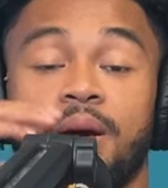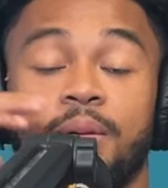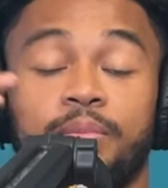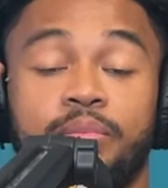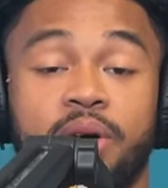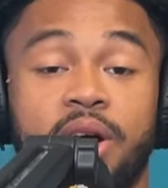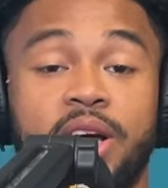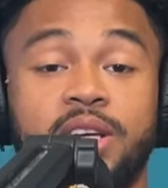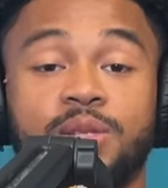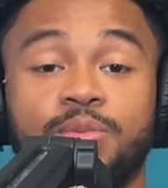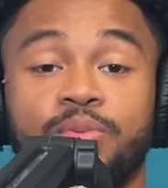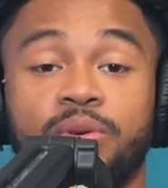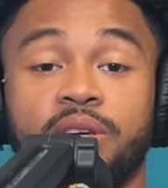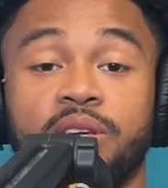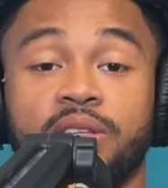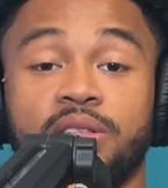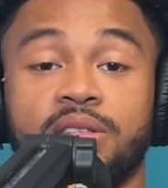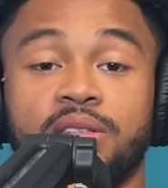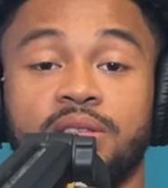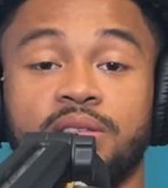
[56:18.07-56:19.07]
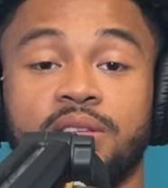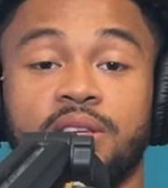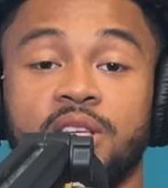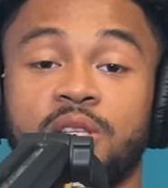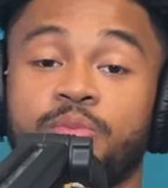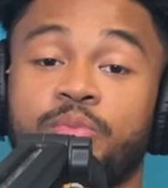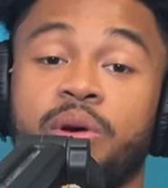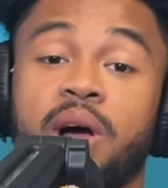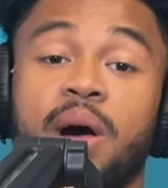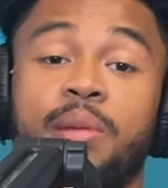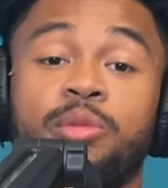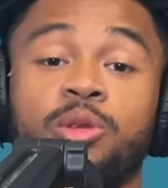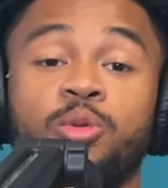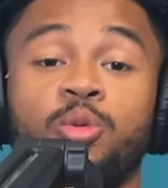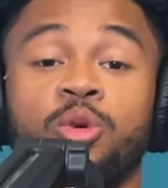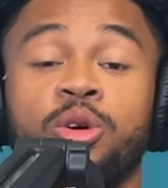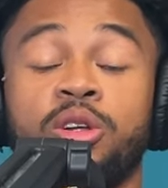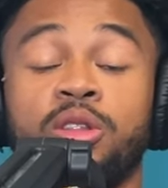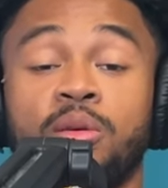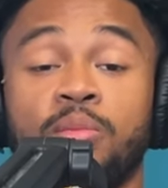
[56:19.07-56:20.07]
Prize Picks is probably
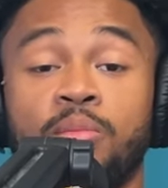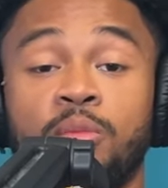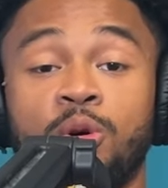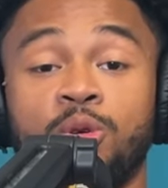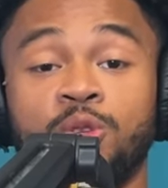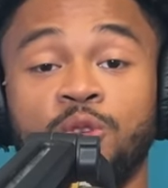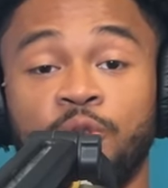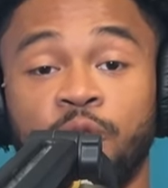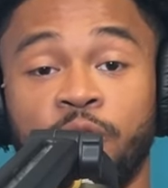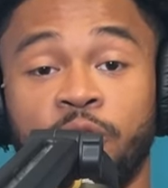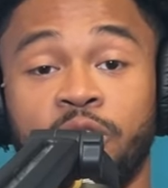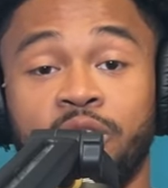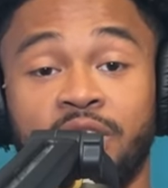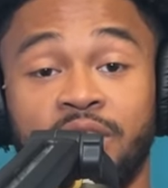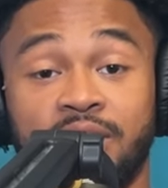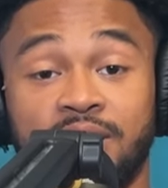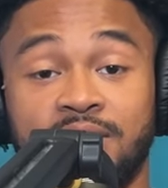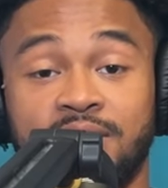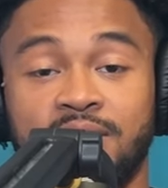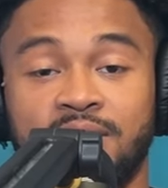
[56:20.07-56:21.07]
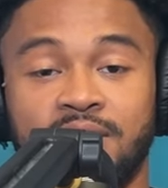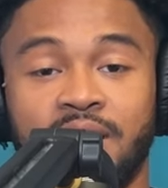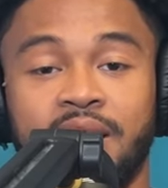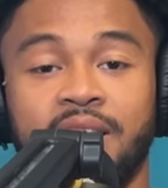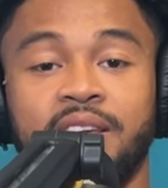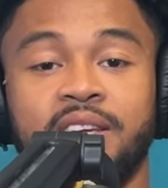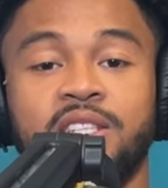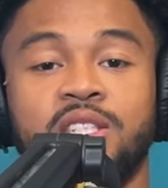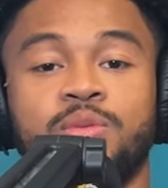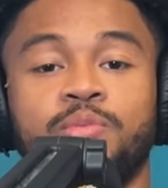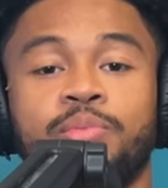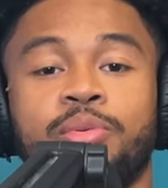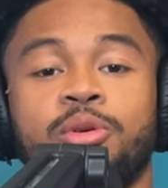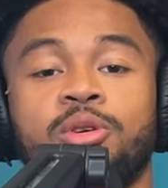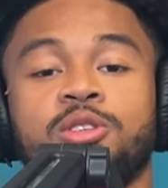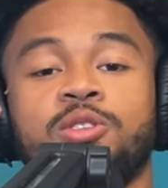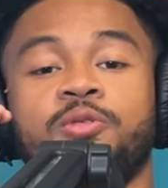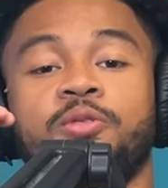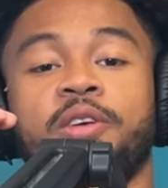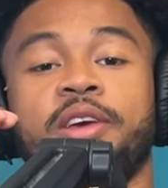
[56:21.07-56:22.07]
one of the most fun and exciting
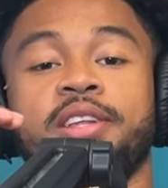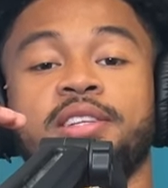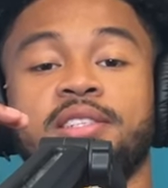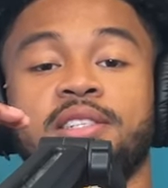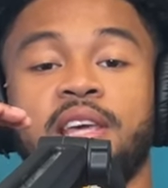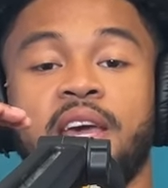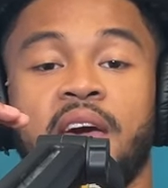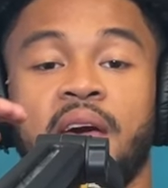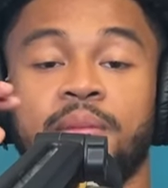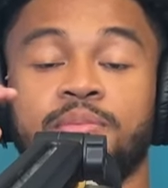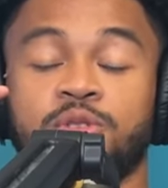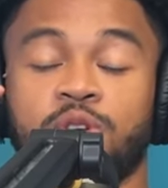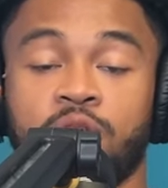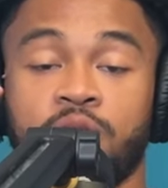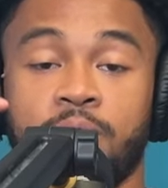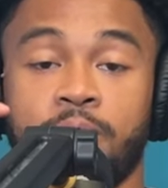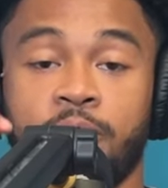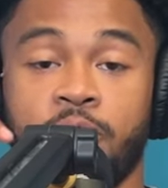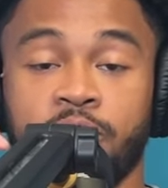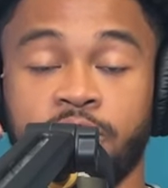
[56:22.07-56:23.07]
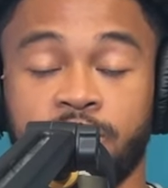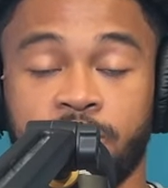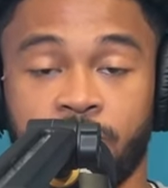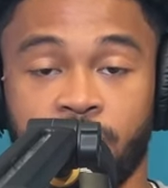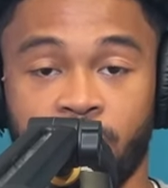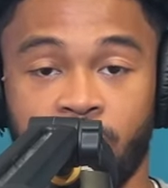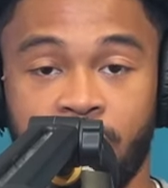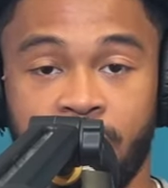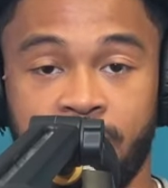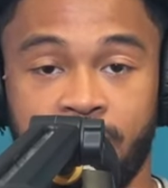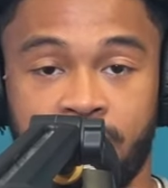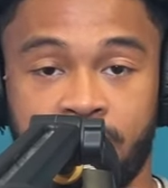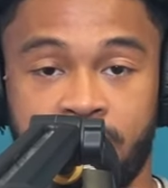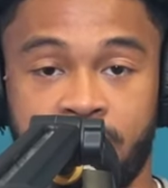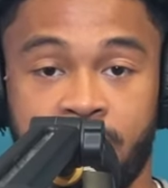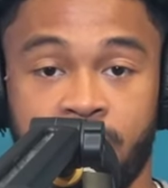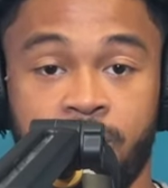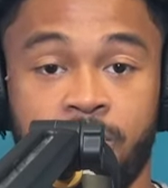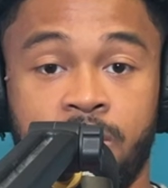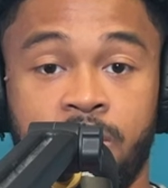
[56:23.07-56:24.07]
sports fantasy apps on the market right
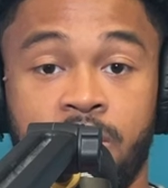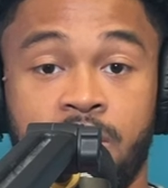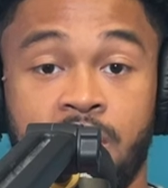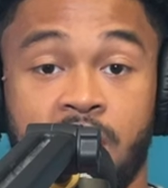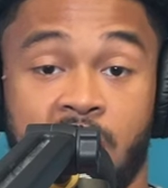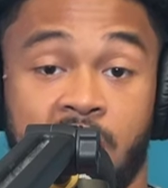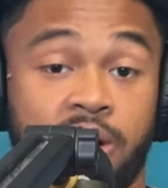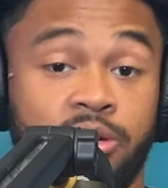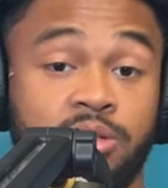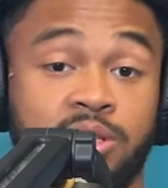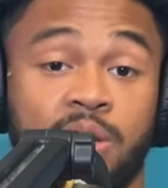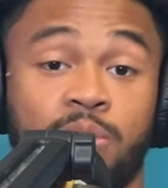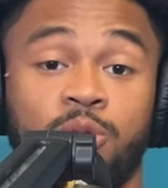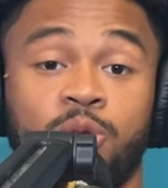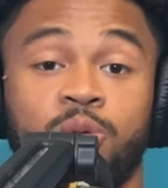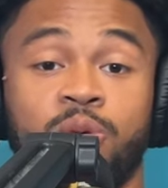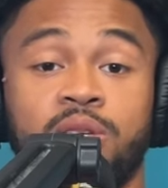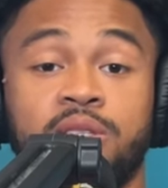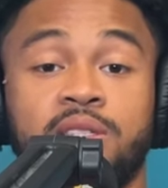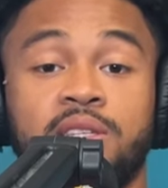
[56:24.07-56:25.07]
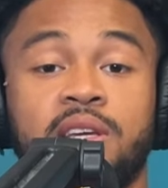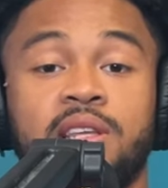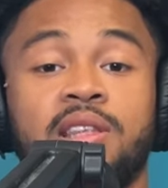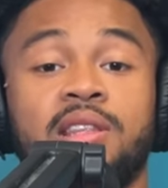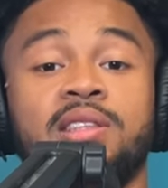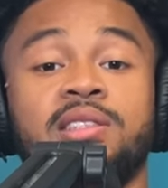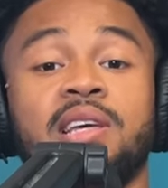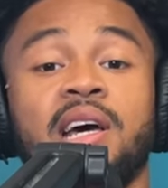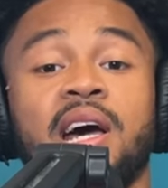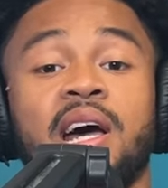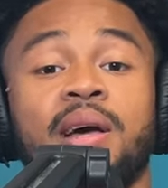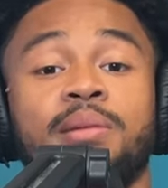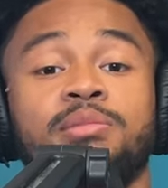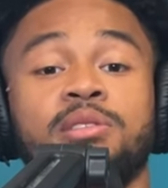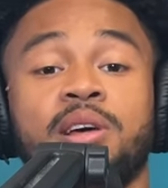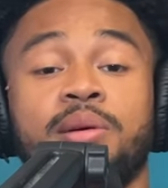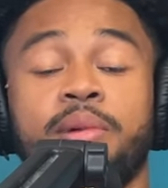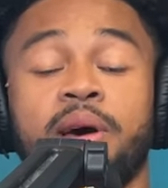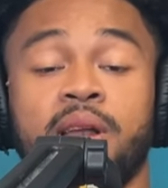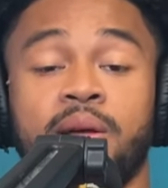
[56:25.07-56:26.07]
now. I was able to win 10 times
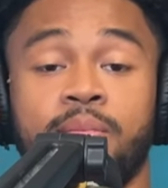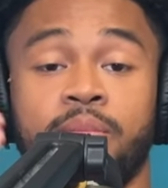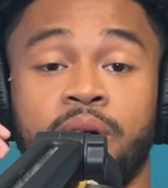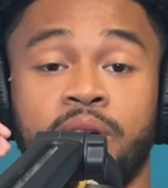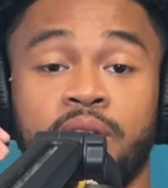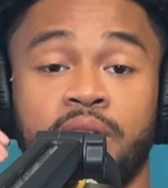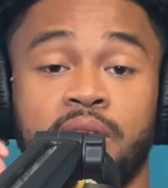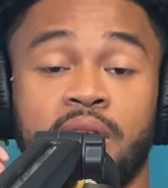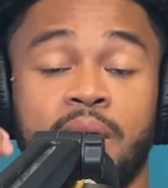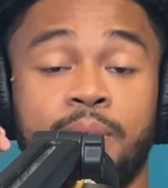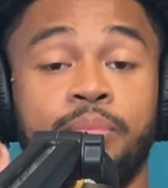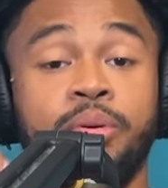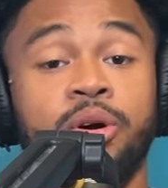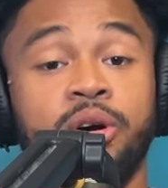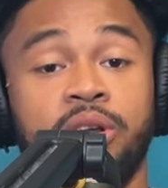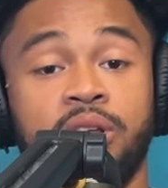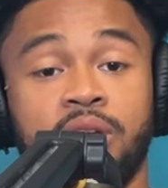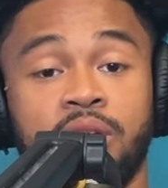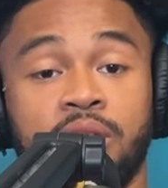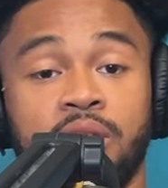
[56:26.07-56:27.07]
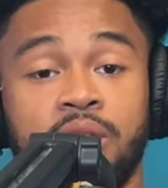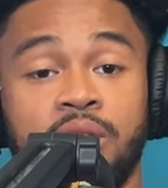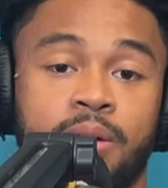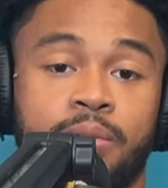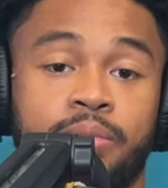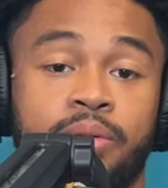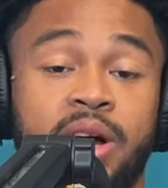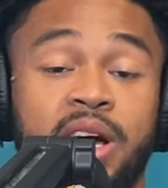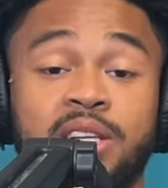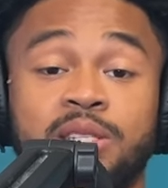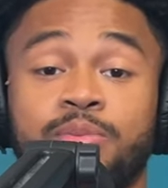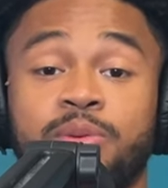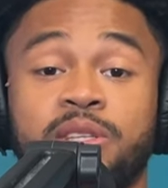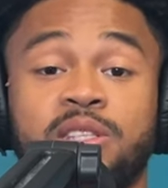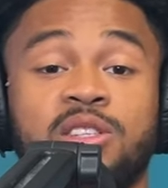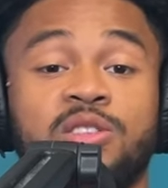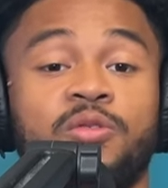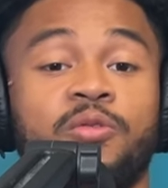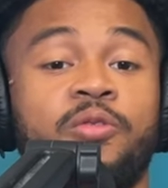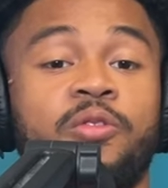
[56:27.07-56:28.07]
the amount of money that I put in. Prize
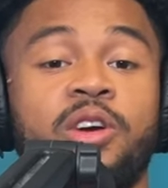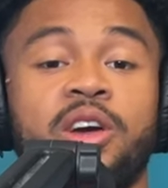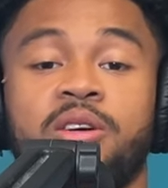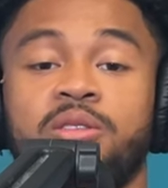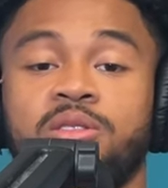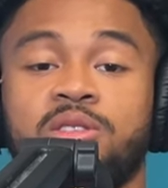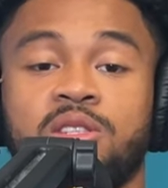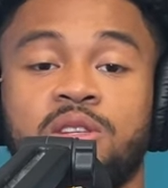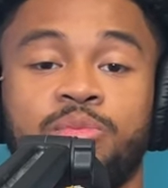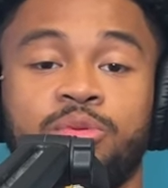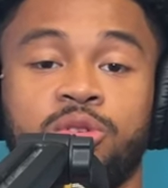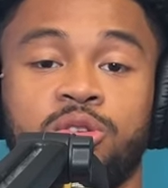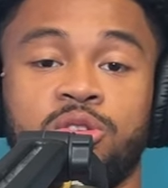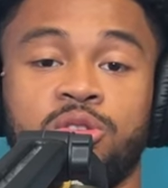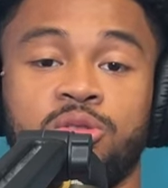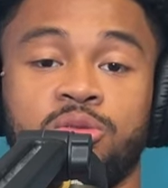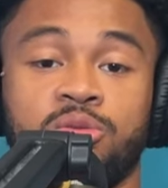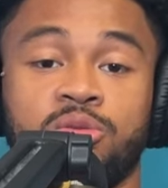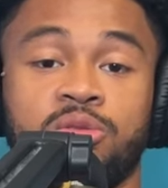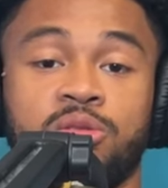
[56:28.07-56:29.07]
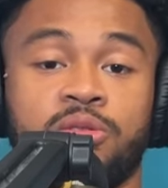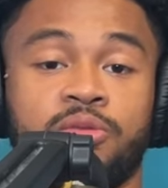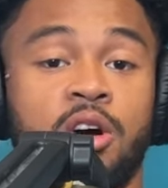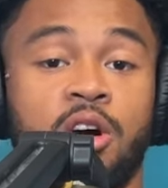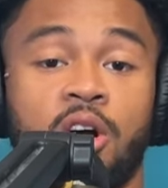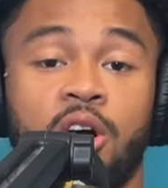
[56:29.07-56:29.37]
Picks is very simple to use.